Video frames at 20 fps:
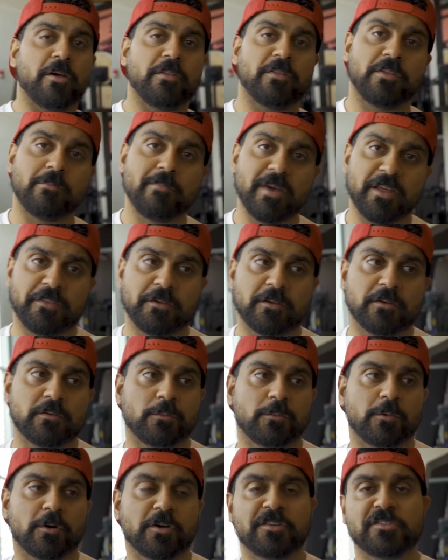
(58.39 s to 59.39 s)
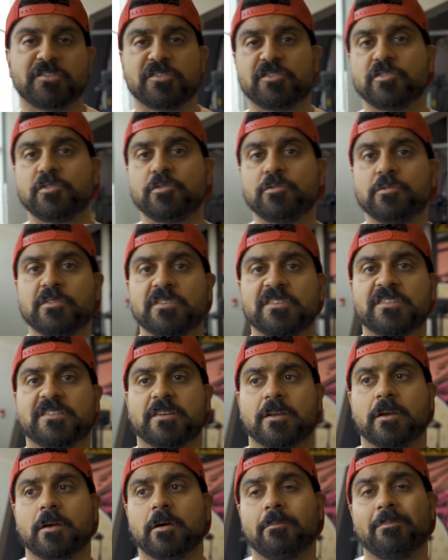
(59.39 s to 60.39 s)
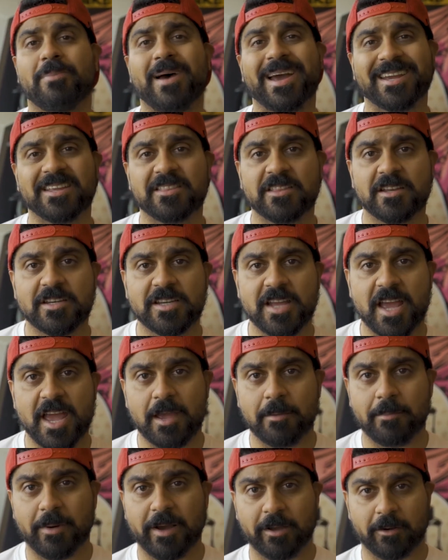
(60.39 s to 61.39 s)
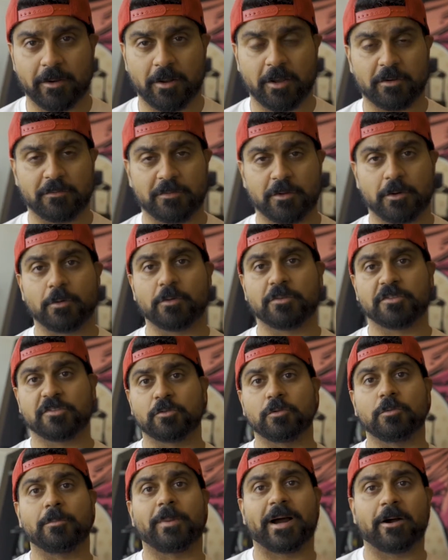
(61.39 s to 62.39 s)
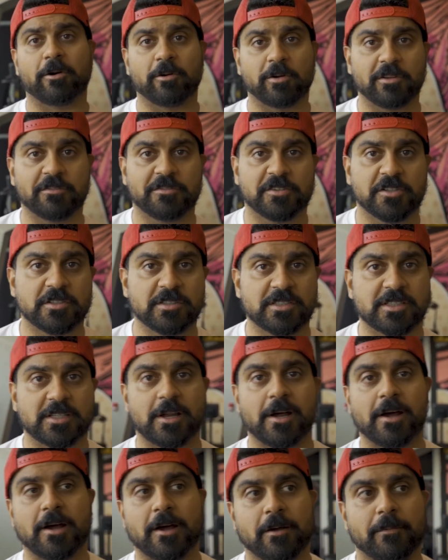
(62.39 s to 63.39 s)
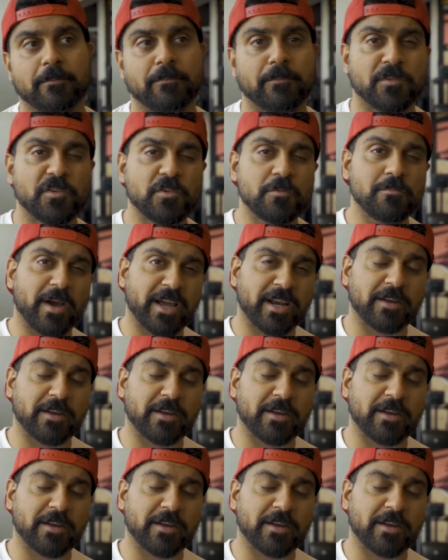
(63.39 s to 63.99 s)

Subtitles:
The method was used back in the day by a lot of the old school powerlifters. You might